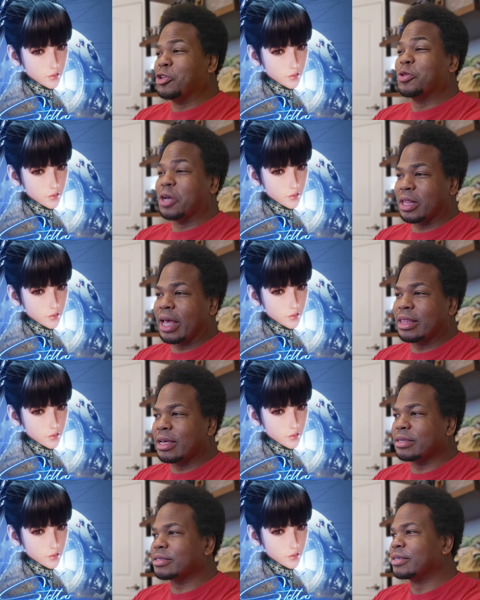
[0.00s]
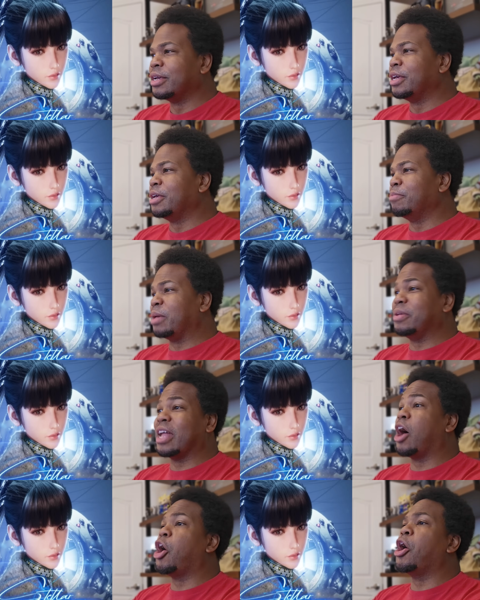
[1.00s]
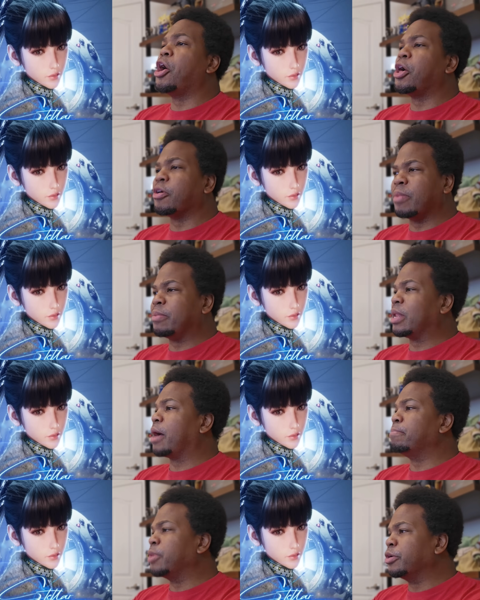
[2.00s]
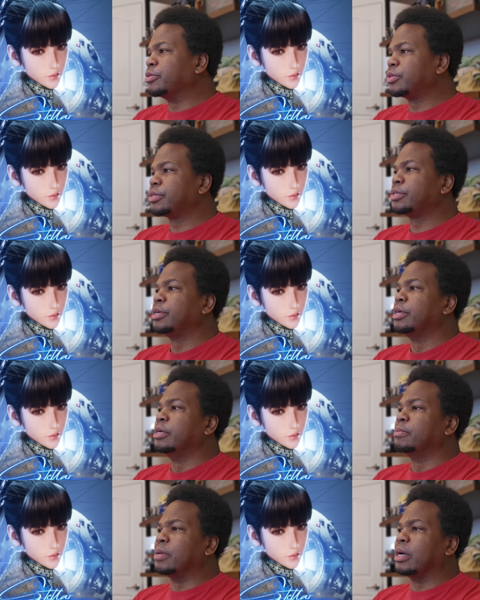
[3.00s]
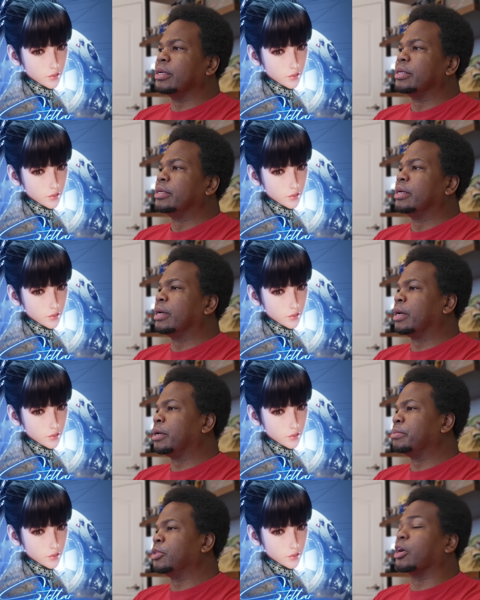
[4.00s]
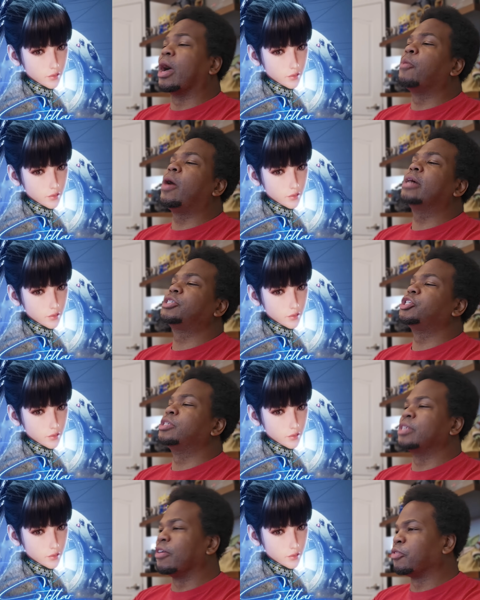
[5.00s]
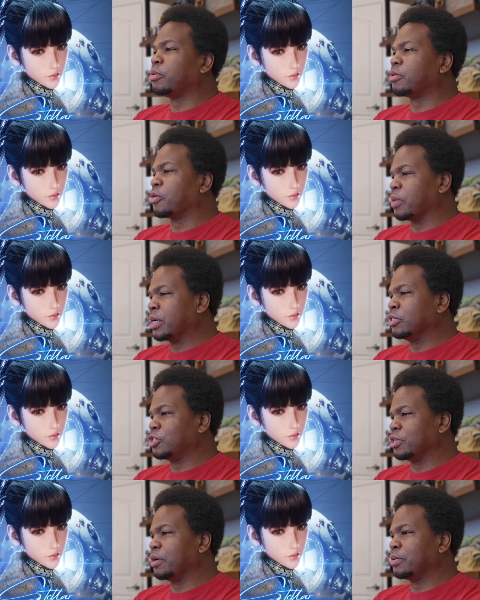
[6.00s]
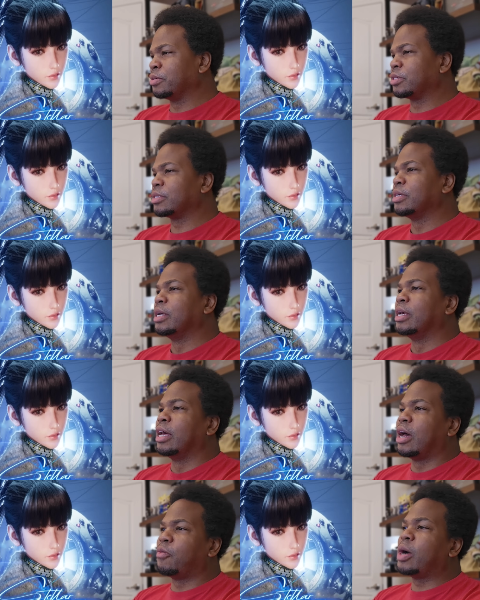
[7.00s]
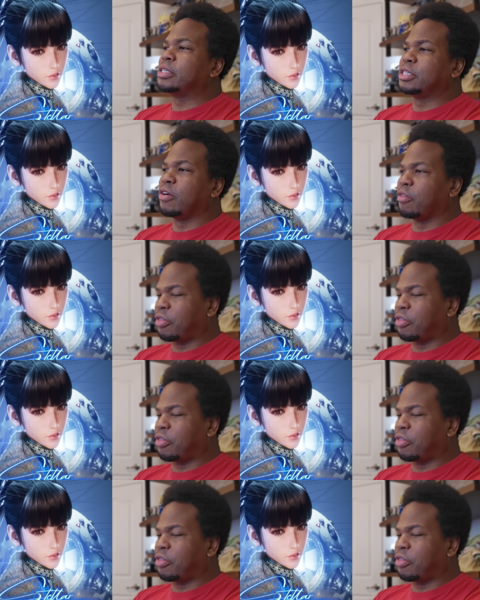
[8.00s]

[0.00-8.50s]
Speaker 1: do look like this. Maybe not all, or maybe not most. But look, I watch several Korean shows. I watch several